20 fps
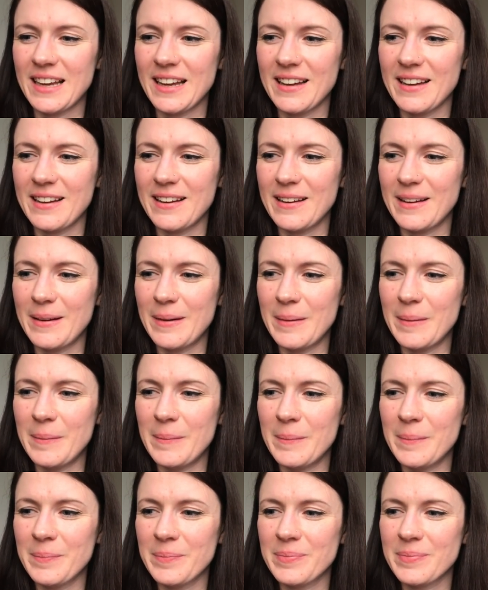
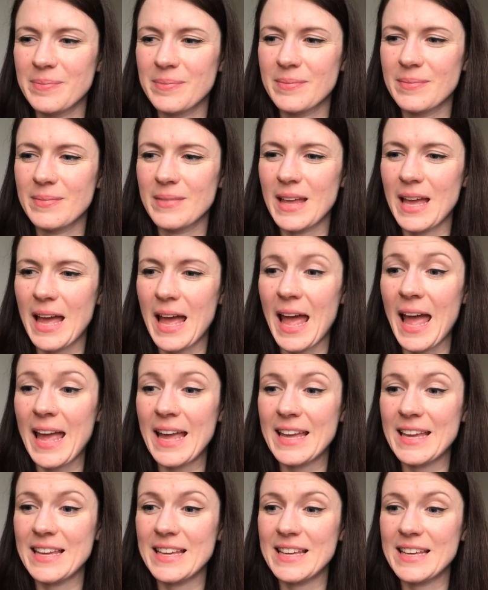um,
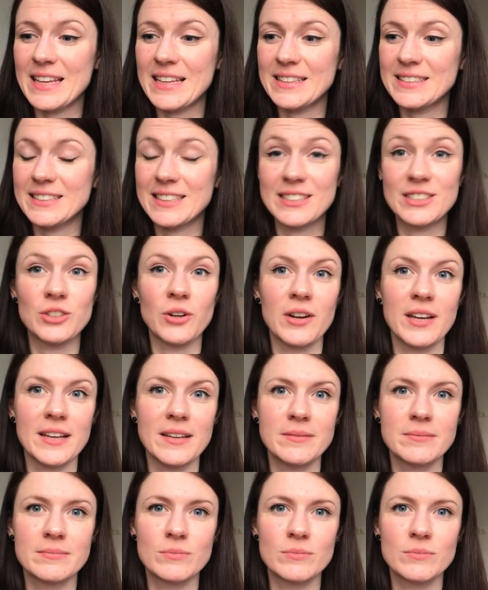asystole.